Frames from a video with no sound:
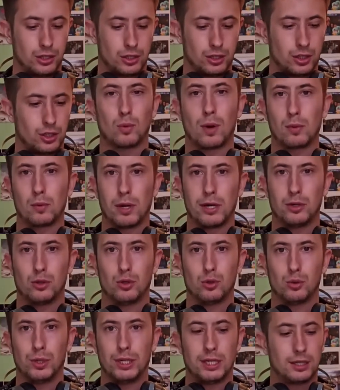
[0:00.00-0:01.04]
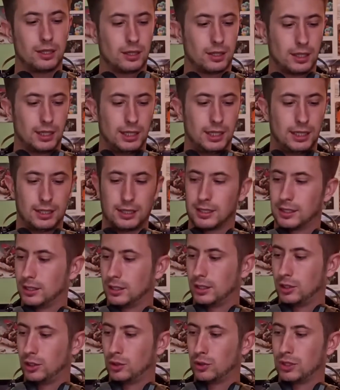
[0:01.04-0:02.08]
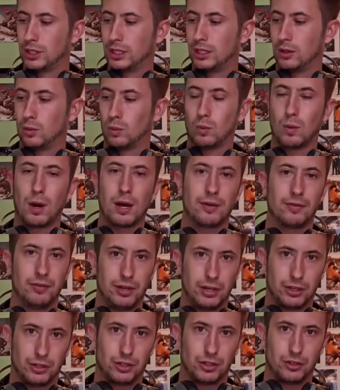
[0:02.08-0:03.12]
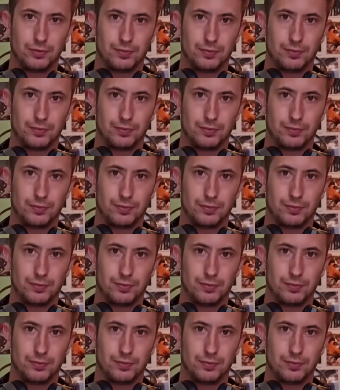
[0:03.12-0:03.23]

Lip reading: One way to do it is using white vinegar.